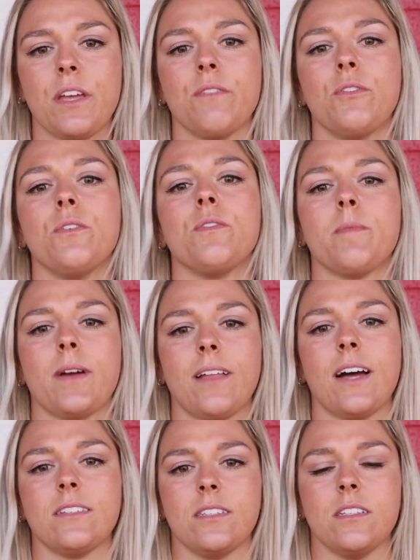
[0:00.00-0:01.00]
thankful for my
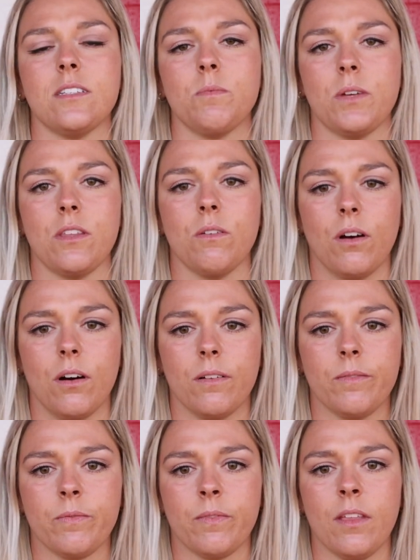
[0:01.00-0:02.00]
last season with you all.
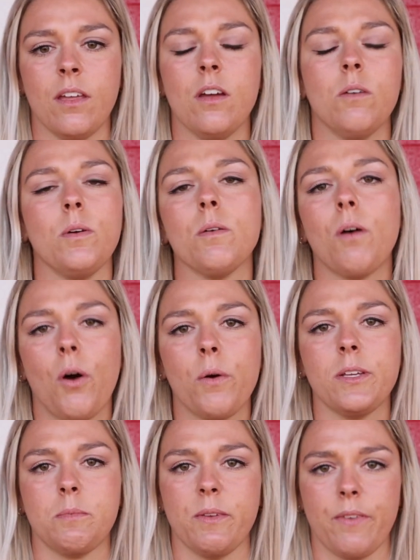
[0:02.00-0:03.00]
We will
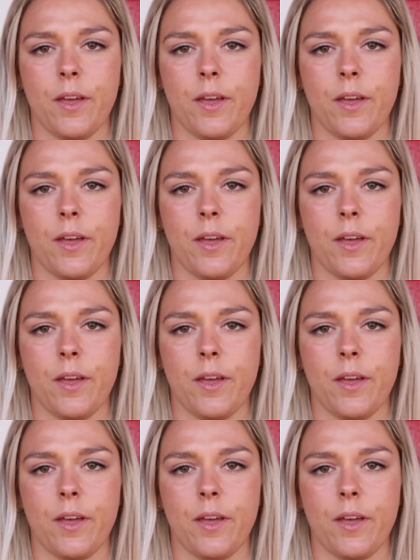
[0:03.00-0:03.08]
always be